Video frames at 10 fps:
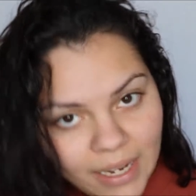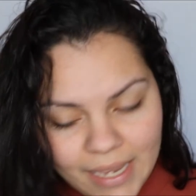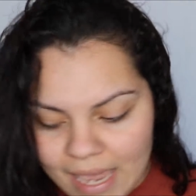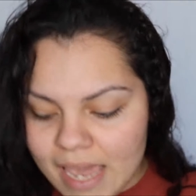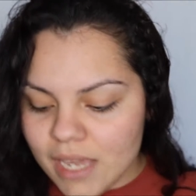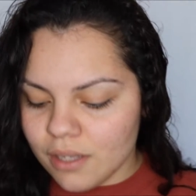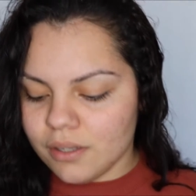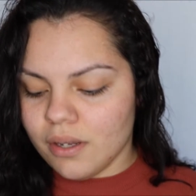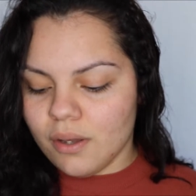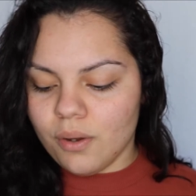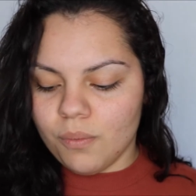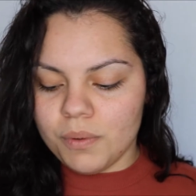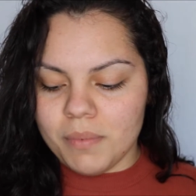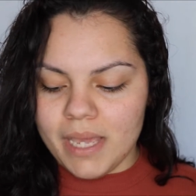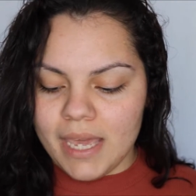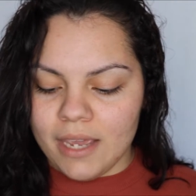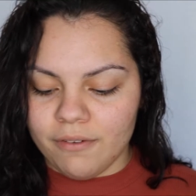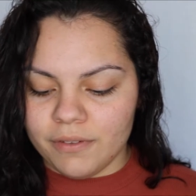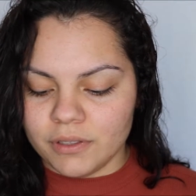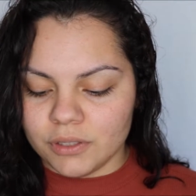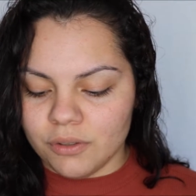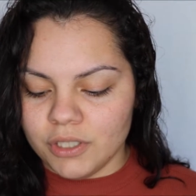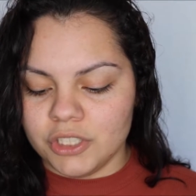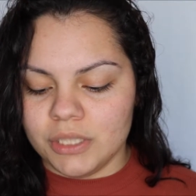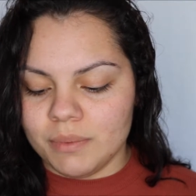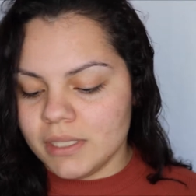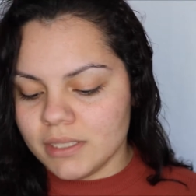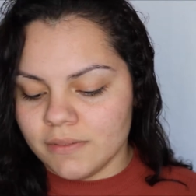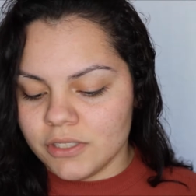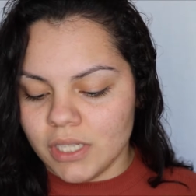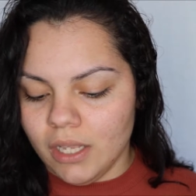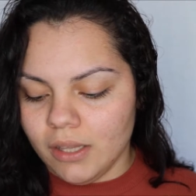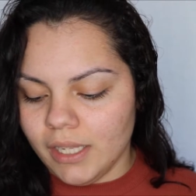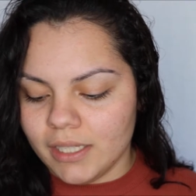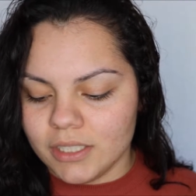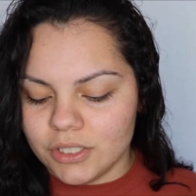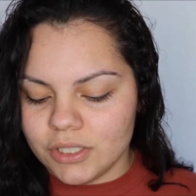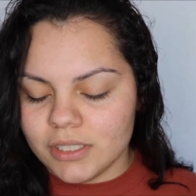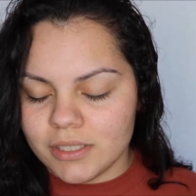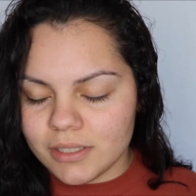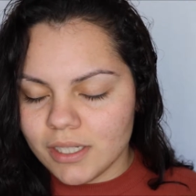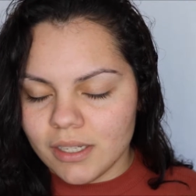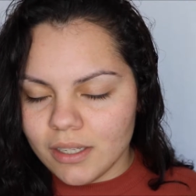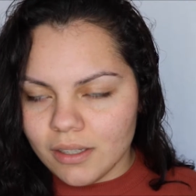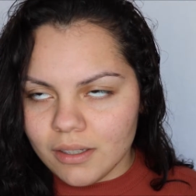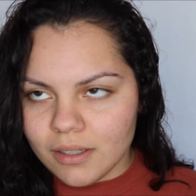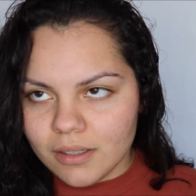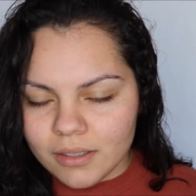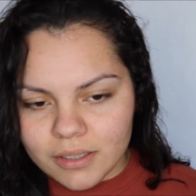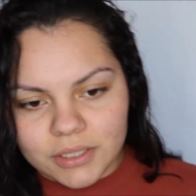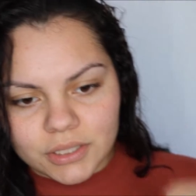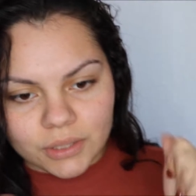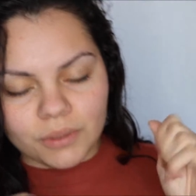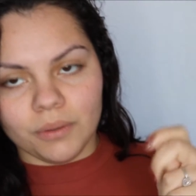I hate when my hair feels crunchy because of a gel. Like it's just so